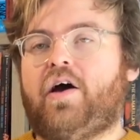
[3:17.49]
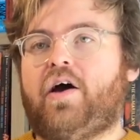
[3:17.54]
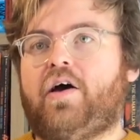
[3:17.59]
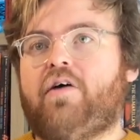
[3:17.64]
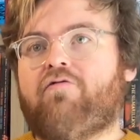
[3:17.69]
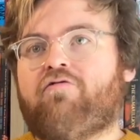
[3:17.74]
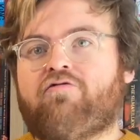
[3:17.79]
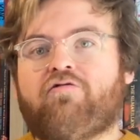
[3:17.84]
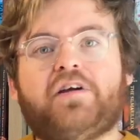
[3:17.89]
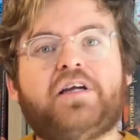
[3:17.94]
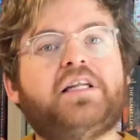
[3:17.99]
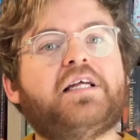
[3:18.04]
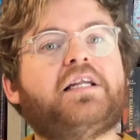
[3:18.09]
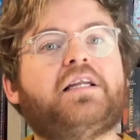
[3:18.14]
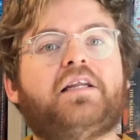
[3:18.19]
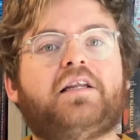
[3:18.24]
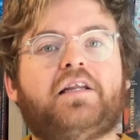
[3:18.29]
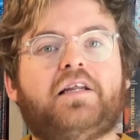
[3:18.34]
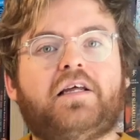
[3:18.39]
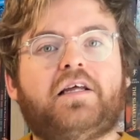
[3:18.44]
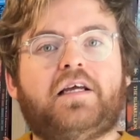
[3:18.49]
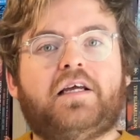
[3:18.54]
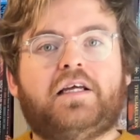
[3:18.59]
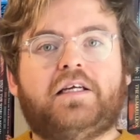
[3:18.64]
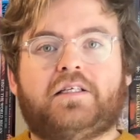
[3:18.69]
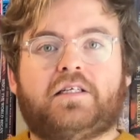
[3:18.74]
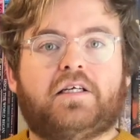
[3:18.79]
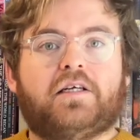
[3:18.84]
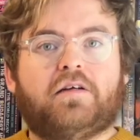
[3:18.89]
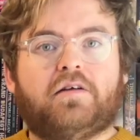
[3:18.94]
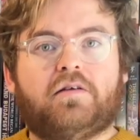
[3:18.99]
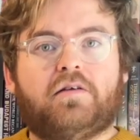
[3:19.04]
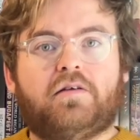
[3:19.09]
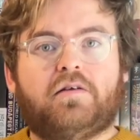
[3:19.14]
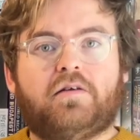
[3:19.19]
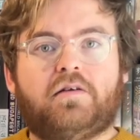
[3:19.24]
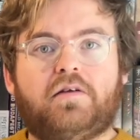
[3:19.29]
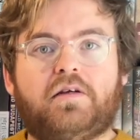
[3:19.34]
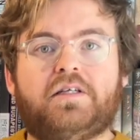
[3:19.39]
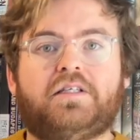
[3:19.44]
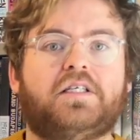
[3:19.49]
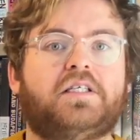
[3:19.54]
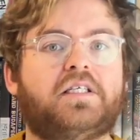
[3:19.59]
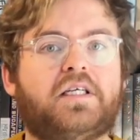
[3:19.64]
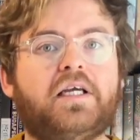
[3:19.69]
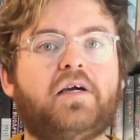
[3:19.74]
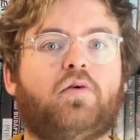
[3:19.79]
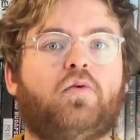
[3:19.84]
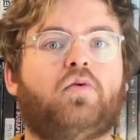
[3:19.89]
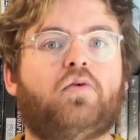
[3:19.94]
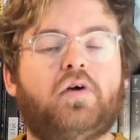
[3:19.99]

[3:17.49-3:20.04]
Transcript: reading is a skill.